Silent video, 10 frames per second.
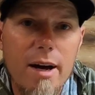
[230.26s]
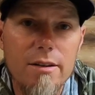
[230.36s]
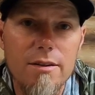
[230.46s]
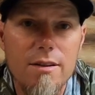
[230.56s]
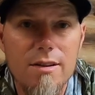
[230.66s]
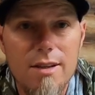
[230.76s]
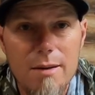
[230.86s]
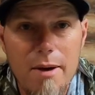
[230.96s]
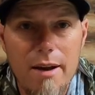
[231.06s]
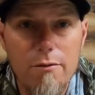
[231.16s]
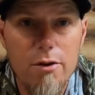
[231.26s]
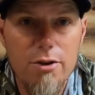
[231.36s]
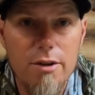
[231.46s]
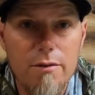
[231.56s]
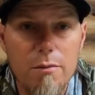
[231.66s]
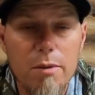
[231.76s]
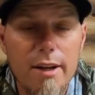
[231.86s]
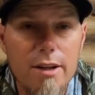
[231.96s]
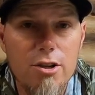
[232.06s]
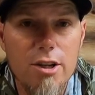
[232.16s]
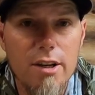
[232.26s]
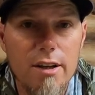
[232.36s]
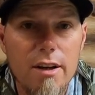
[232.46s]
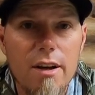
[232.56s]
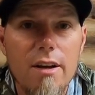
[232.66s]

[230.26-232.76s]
back to the Z-Man version of the bladed jig,